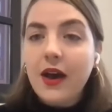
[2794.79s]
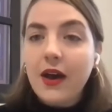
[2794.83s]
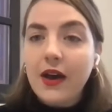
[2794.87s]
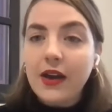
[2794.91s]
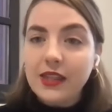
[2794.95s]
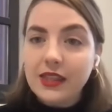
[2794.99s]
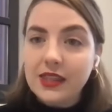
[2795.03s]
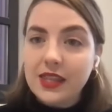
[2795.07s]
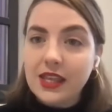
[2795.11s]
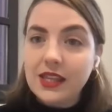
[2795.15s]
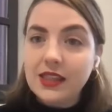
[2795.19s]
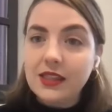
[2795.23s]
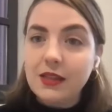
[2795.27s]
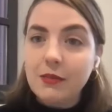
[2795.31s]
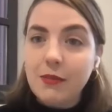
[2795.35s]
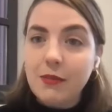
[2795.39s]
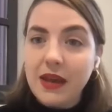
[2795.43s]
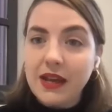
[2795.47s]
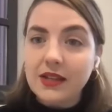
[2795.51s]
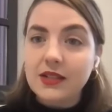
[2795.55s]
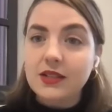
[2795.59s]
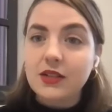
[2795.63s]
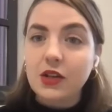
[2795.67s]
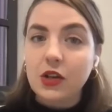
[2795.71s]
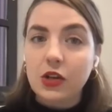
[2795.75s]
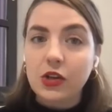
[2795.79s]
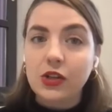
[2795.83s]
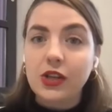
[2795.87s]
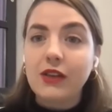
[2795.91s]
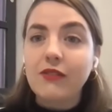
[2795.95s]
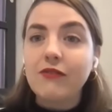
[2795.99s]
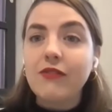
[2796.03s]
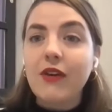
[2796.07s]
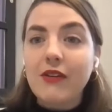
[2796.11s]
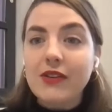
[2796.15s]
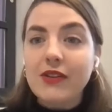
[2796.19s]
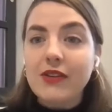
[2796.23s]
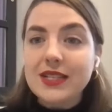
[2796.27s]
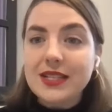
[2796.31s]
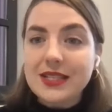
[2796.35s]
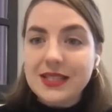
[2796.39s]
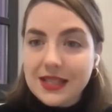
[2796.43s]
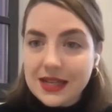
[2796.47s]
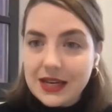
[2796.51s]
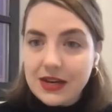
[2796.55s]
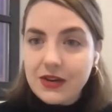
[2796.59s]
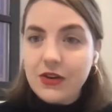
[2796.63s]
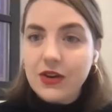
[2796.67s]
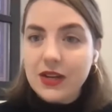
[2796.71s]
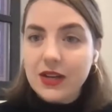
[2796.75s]
I think the banks are looking very
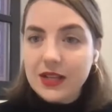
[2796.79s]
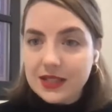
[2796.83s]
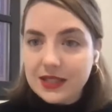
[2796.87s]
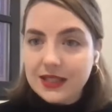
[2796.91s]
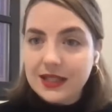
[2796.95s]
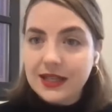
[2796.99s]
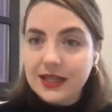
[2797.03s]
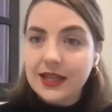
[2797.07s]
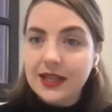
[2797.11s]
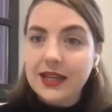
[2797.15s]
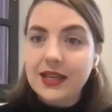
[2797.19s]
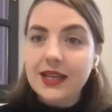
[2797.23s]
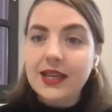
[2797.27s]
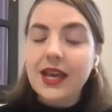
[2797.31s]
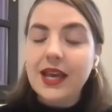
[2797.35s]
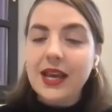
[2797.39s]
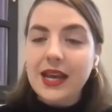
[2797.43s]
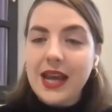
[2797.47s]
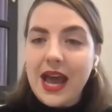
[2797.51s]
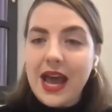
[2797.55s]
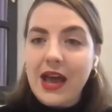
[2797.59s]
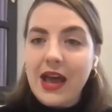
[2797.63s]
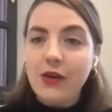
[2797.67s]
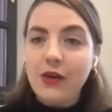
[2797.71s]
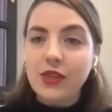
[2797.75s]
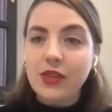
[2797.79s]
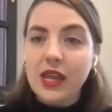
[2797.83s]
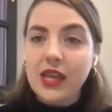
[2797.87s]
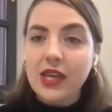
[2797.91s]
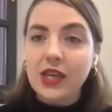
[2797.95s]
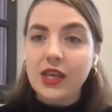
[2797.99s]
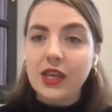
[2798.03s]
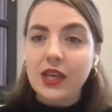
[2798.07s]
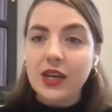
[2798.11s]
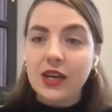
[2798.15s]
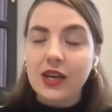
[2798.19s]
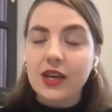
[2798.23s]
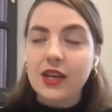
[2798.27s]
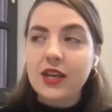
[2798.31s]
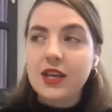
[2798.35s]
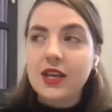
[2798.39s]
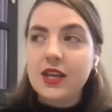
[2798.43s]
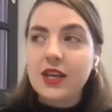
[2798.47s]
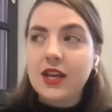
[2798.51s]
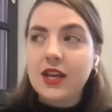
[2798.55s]
seriously at how they can